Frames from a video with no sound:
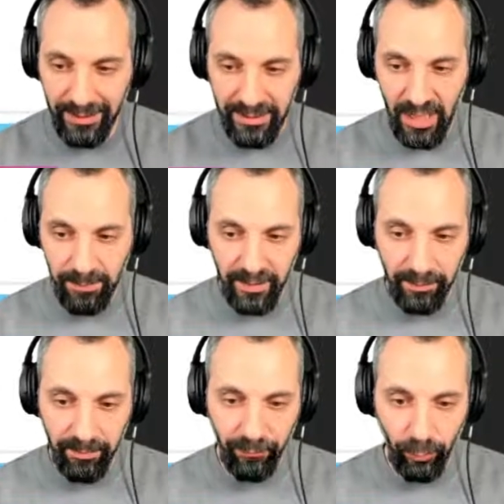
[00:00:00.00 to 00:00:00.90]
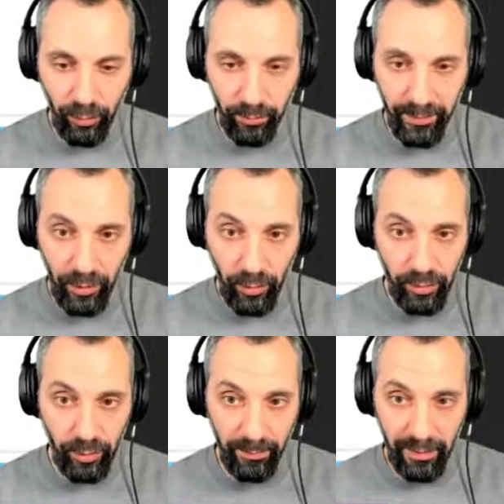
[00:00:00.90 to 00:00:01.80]
Just
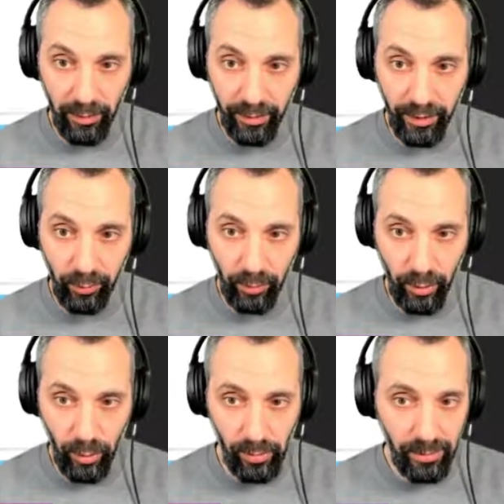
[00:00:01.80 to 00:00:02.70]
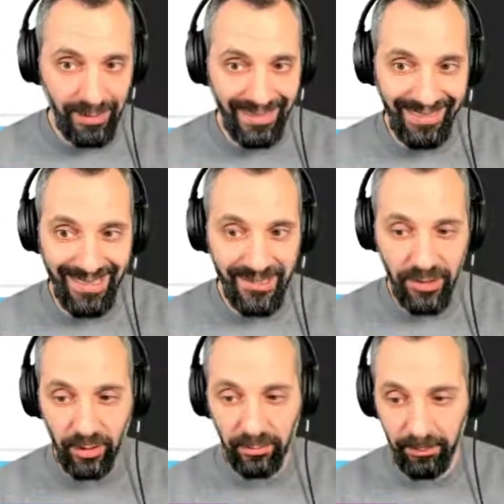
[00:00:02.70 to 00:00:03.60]
because you belong to a role, it does
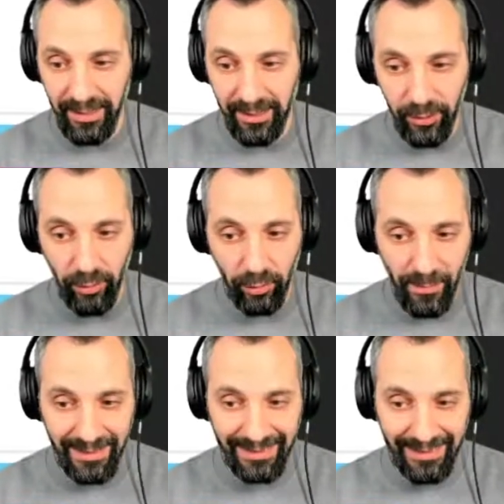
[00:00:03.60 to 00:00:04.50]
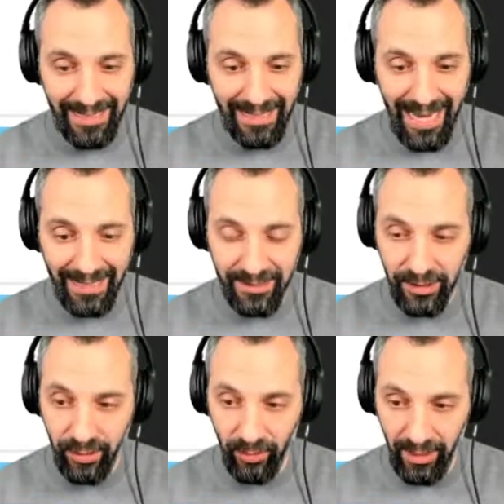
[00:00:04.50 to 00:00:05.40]
not mean that you automatically get access
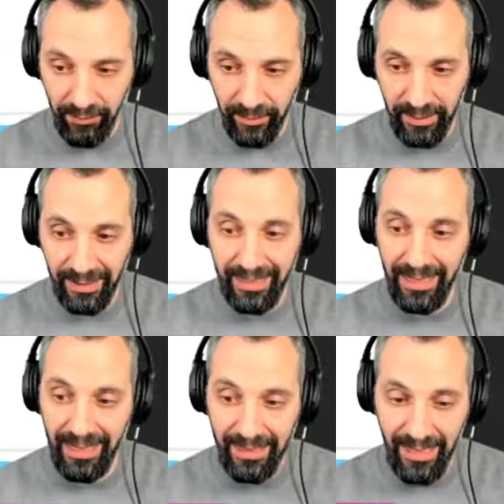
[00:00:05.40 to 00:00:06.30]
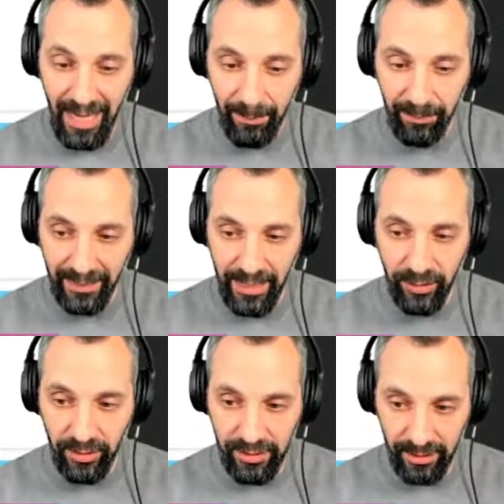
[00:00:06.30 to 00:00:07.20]
to everything in the
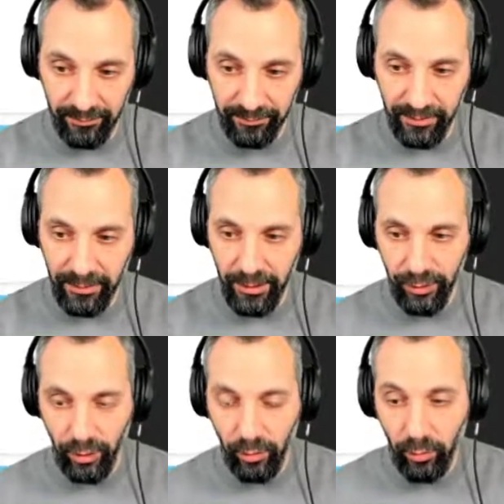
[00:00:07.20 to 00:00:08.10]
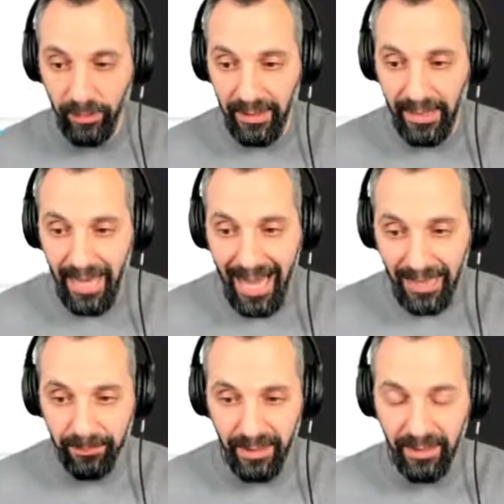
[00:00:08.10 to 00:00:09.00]
application itself. So you could be an
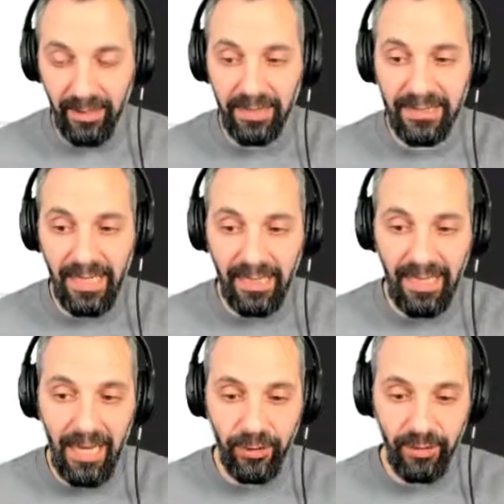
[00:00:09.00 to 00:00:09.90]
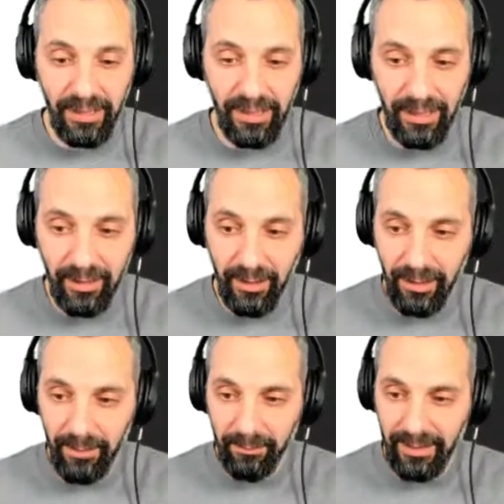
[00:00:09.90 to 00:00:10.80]
admin inside Azure AD,
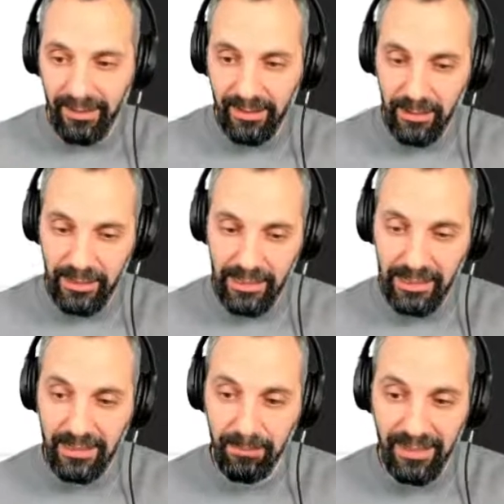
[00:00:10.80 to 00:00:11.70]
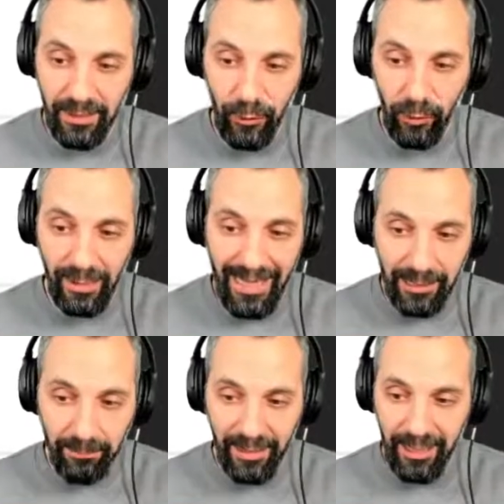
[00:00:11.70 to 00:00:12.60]
but that doesn't mean that you're an
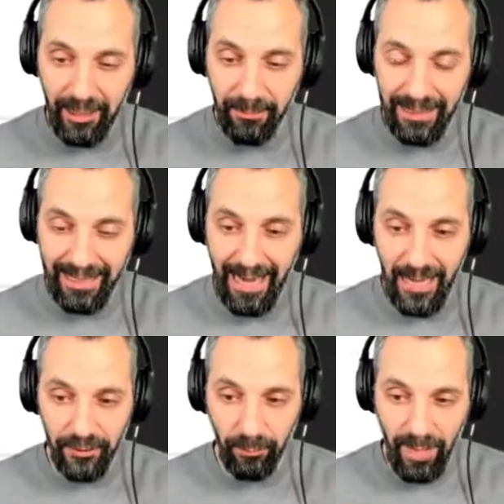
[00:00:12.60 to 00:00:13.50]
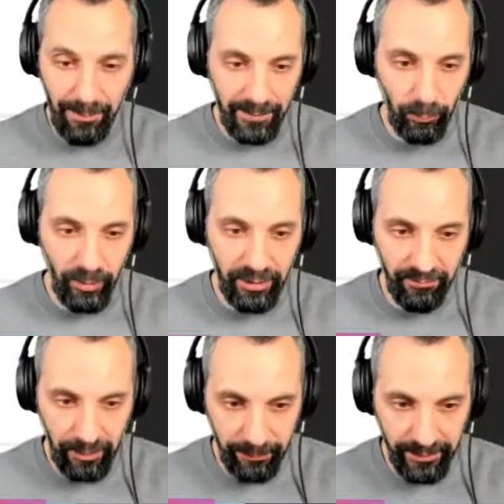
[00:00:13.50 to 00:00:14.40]
admin in the custom app that we're
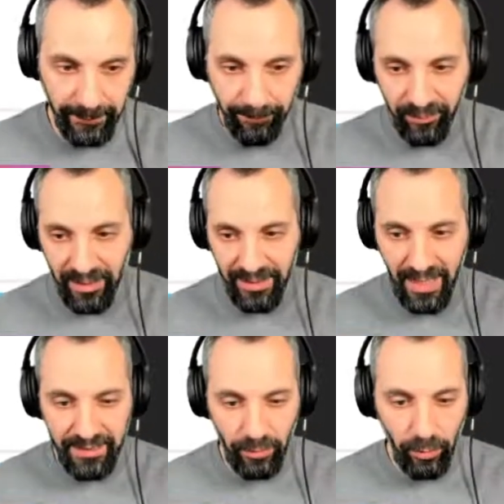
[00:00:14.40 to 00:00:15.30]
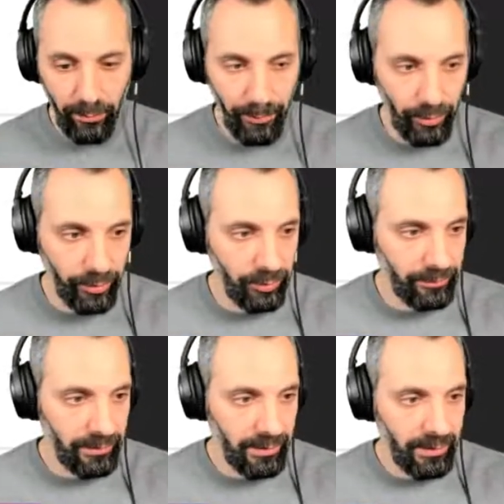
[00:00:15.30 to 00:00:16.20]
developing. And that's the whole point of
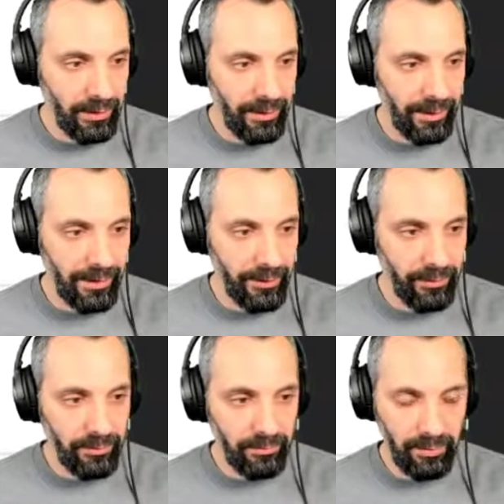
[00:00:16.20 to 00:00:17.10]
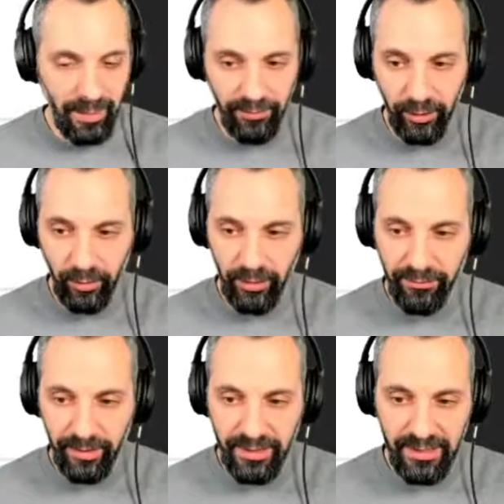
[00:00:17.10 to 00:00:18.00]
having two
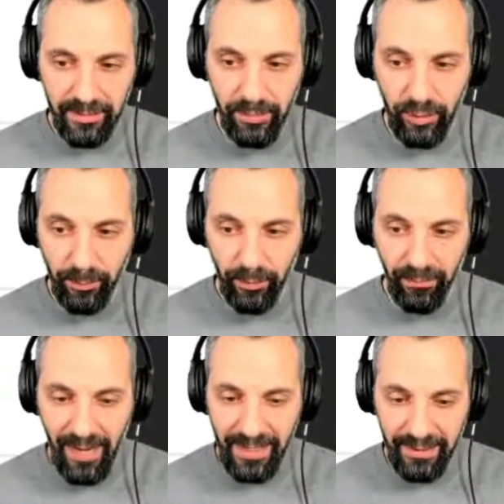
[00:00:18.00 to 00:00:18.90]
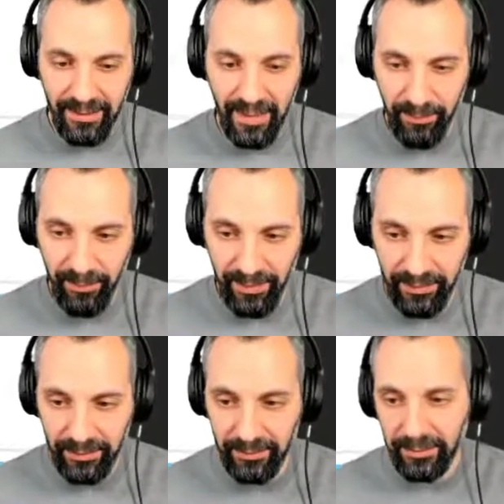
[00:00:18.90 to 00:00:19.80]
different systems to provide that
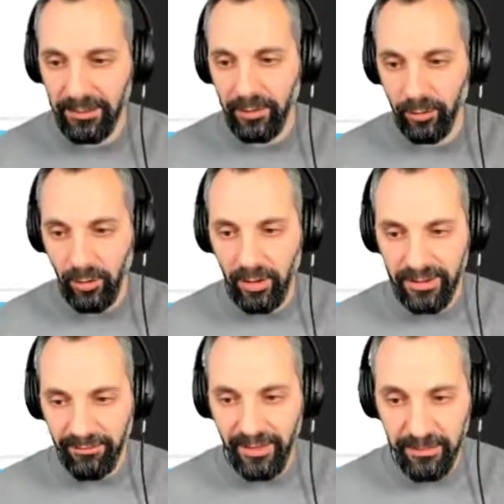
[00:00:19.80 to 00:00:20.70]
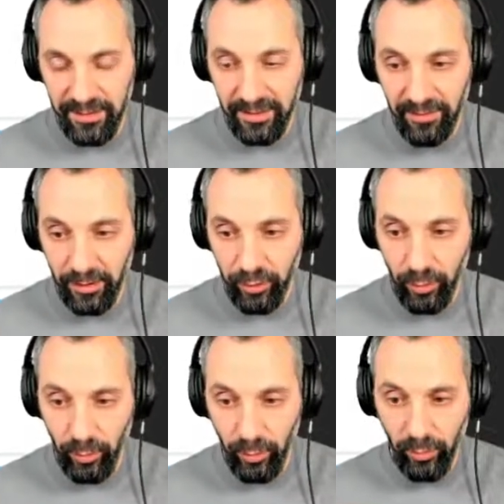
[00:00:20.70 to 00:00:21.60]
capability. Roles are very specific
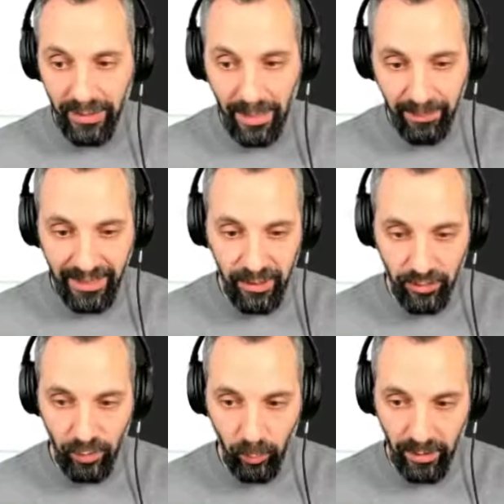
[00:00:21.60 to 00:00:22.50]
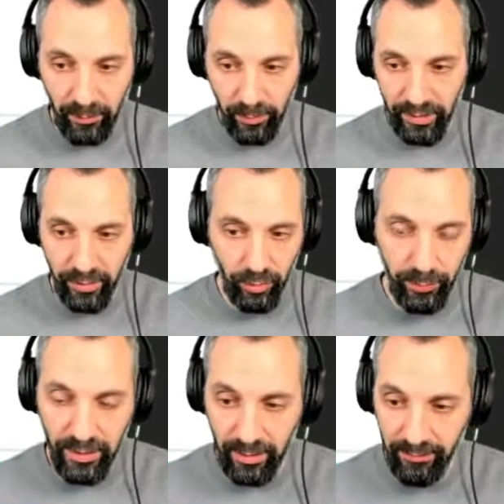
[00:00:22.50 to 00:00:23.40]
to an application as well, whereas
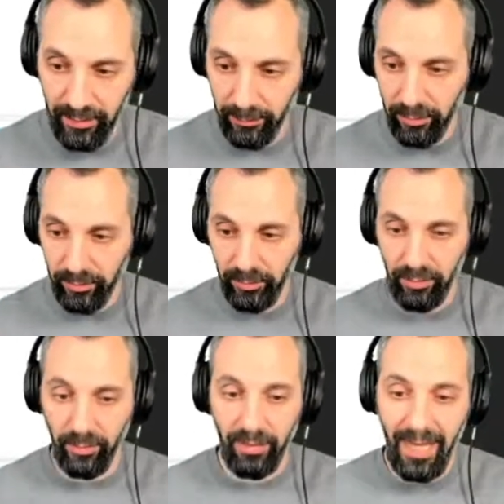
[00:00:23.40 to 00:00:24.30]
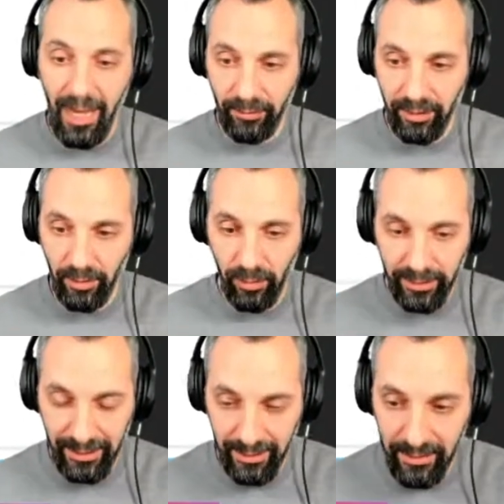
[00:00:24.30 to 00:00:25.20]
groups are available throughout the whole
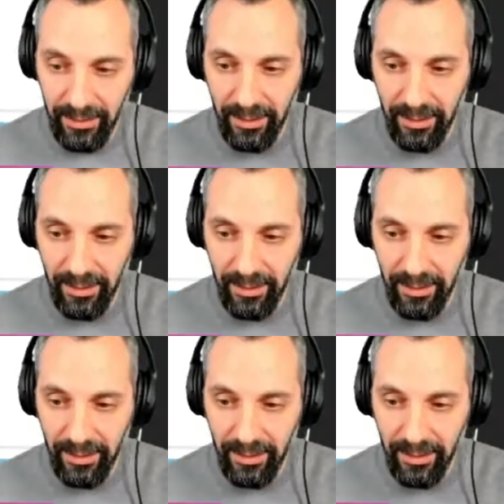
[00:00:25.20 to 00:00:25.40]
tenant.